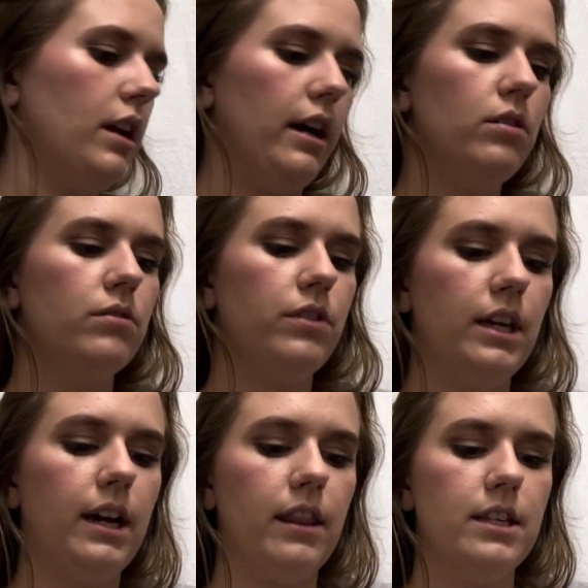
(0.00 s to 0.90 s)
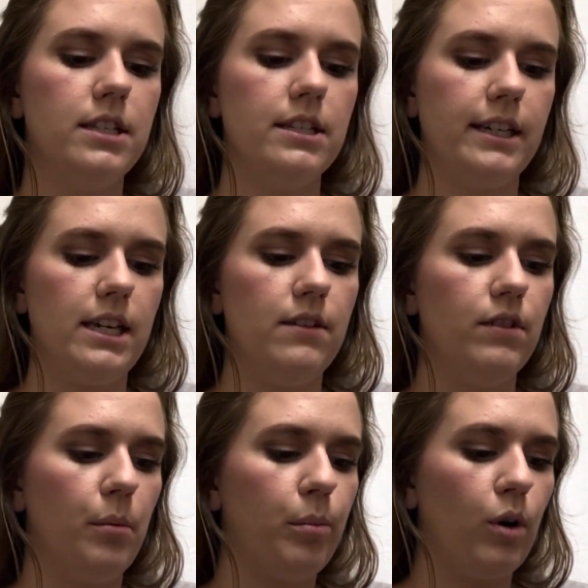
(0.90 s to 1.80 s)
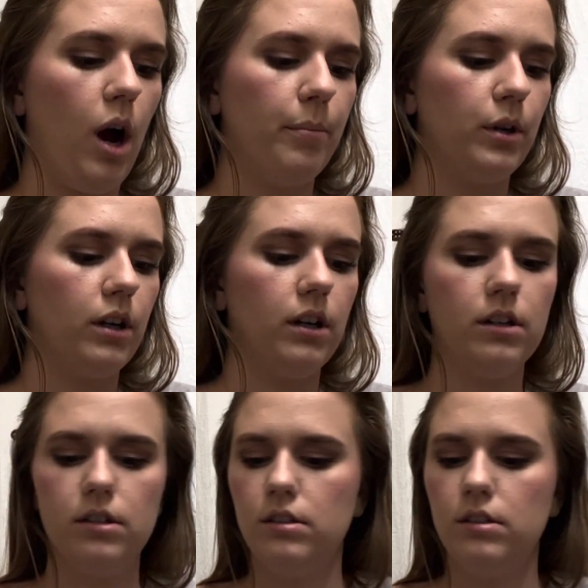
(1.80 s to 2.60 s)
I don't think this is like even a proper